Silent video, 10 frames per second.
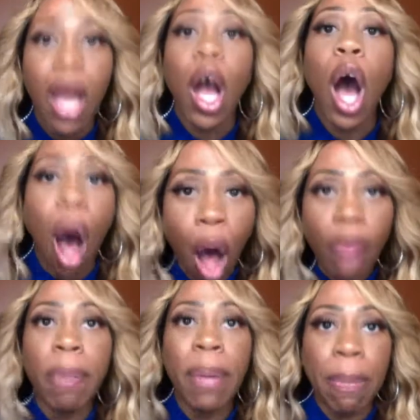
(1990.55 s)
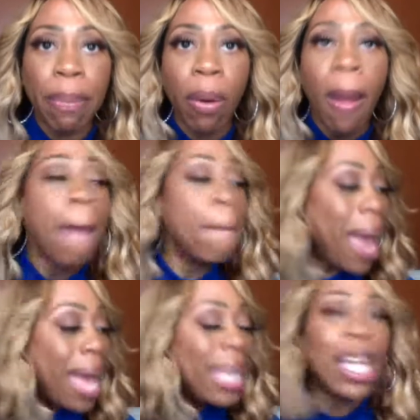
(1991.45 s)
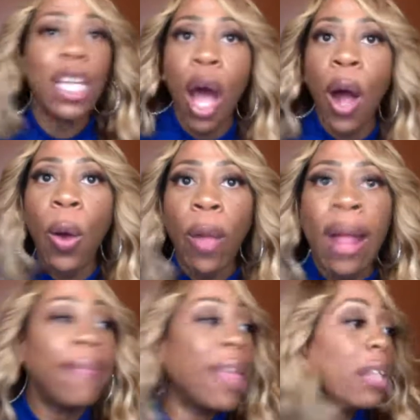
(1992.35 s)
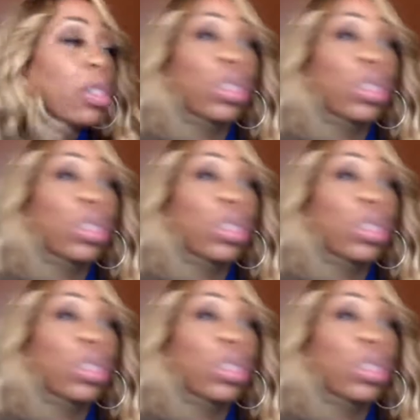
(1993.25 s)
Call the people. Make it known that